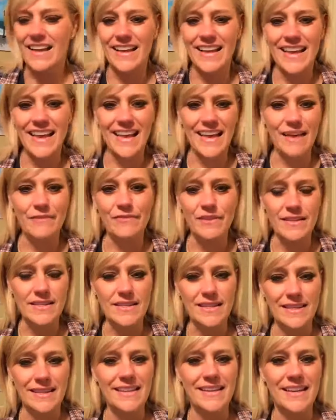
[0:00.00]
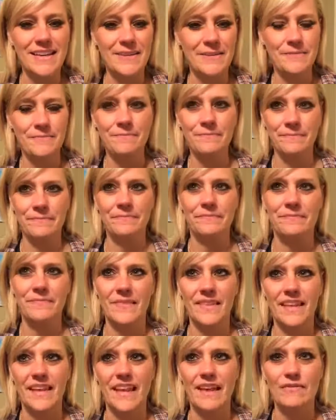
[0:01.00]
if
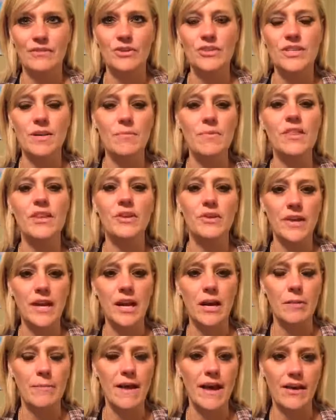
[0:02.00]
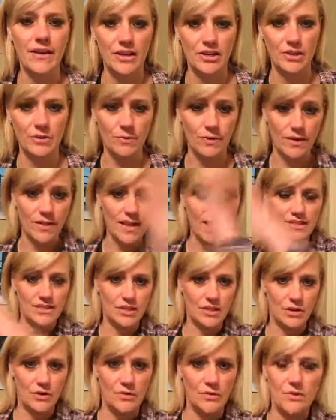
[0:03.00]
there's someone that you care about and you realize that
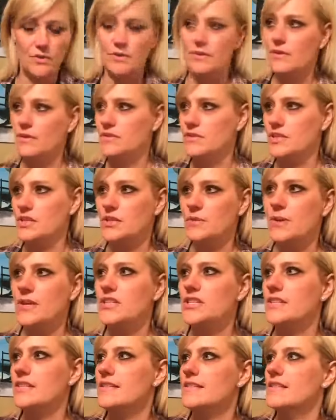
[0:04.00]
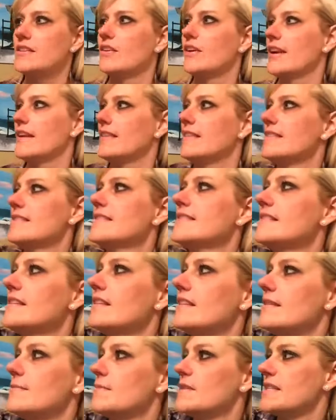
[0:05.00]
you're going through those situations, okay, these
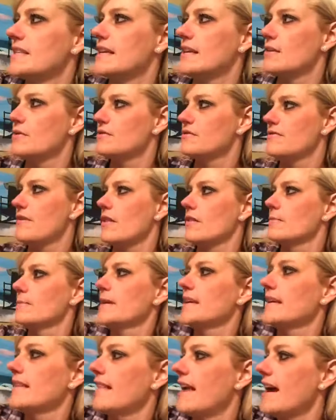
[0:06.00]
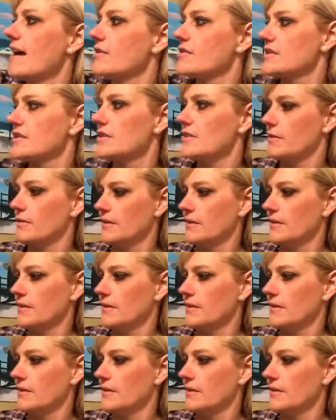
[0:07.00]
silly mosquitoes followed me in the house too.